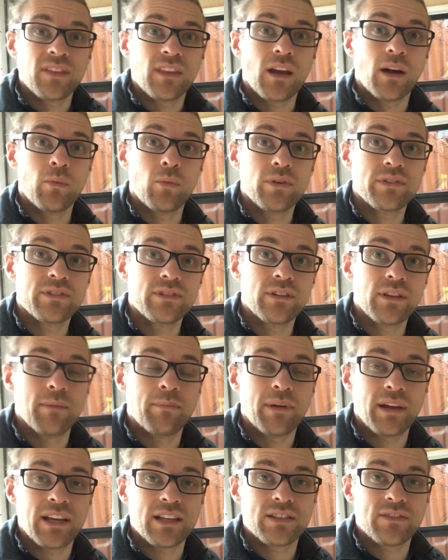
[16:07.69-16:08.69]
I wasn't the
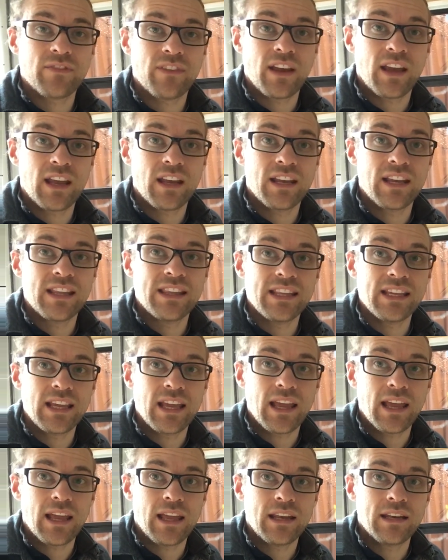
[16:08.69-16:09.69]
biggest fan in
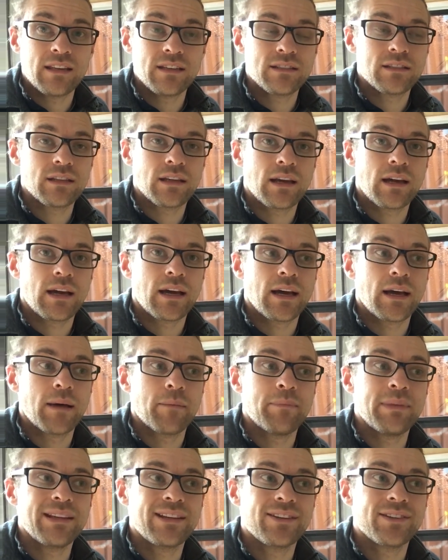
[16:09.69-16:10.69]
the end
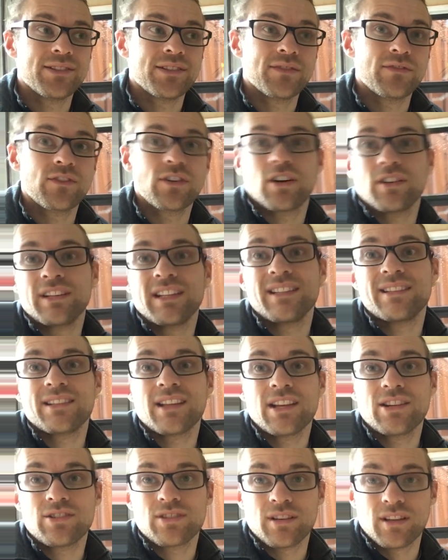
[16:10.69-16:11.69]
uh, because of
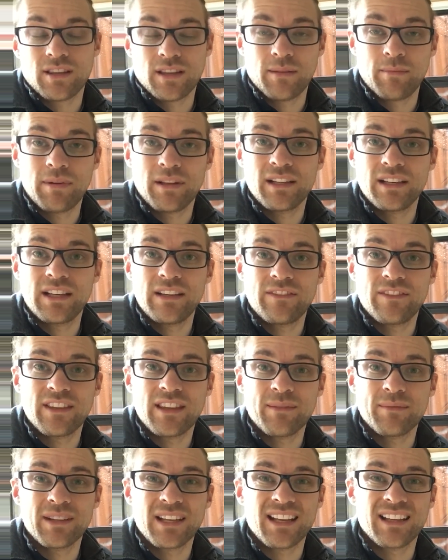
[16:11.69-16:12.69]
condensation and the ability for
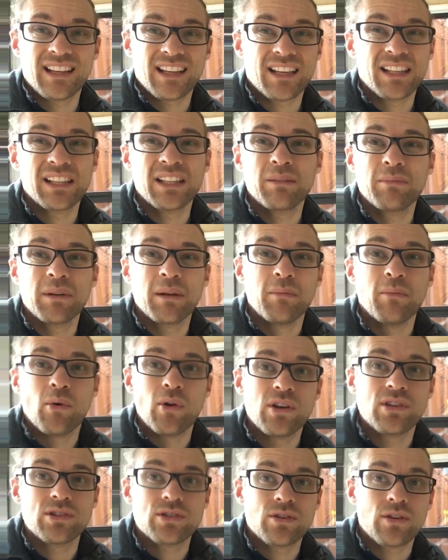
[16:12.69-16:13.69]
them to get like a little bit of
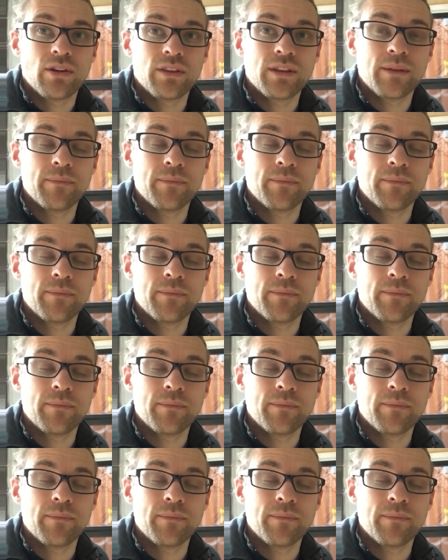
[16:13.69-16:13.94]
moisture